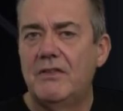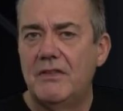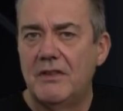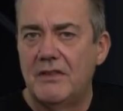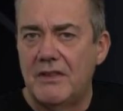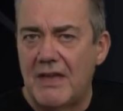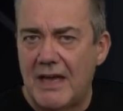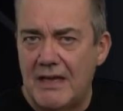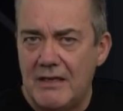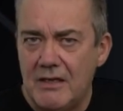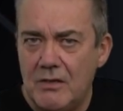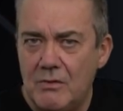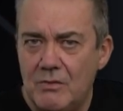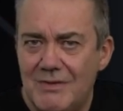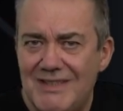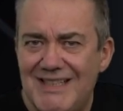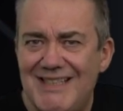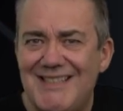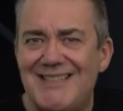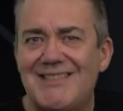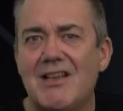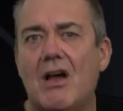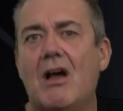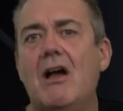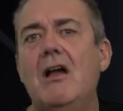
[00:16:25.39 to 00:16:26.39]
that you
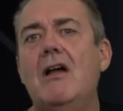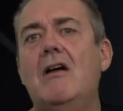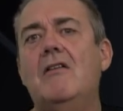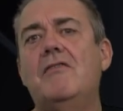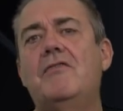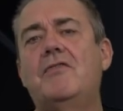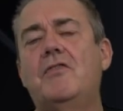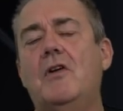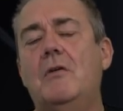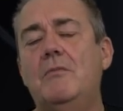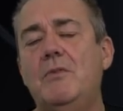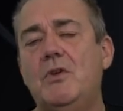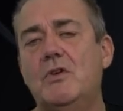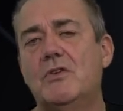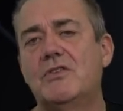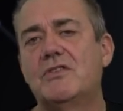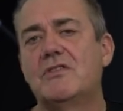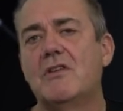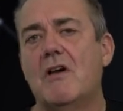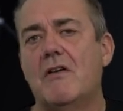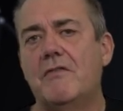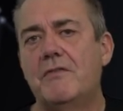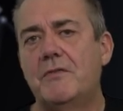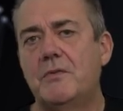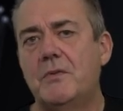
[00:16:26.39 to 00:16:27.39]
desire from your
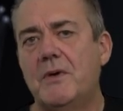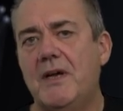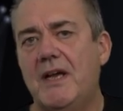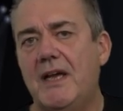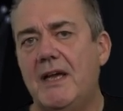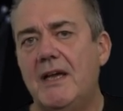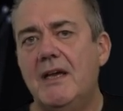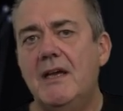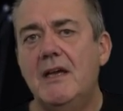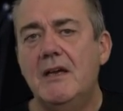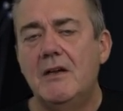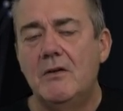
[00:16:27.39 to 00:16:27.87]
software